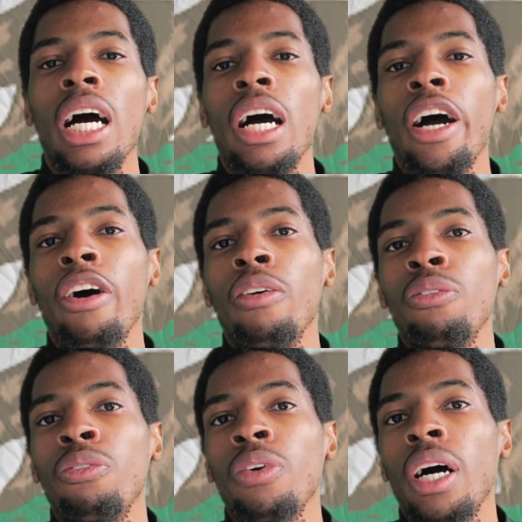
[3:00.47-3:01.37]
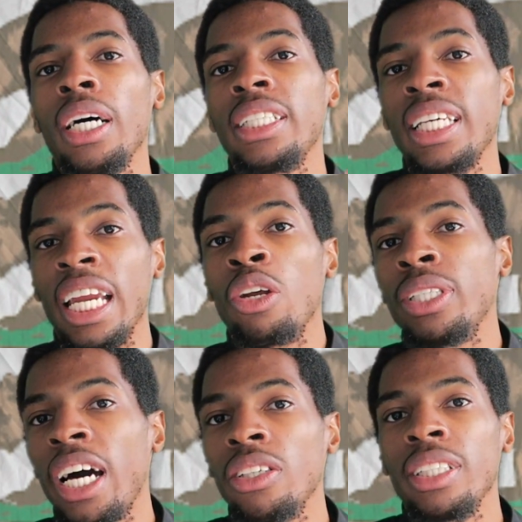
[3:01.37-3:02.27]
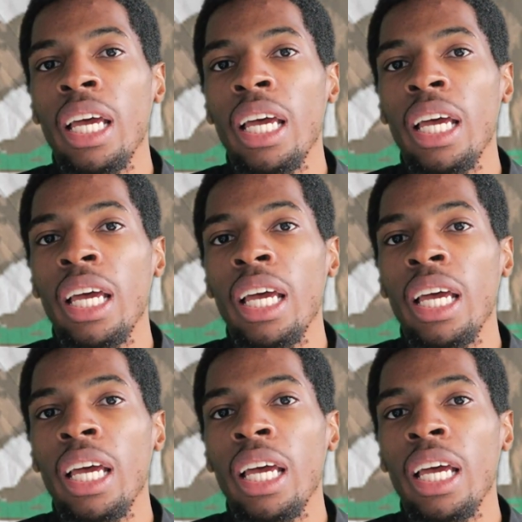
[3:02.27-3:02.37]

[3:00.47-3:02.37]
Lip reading: of selling those houses.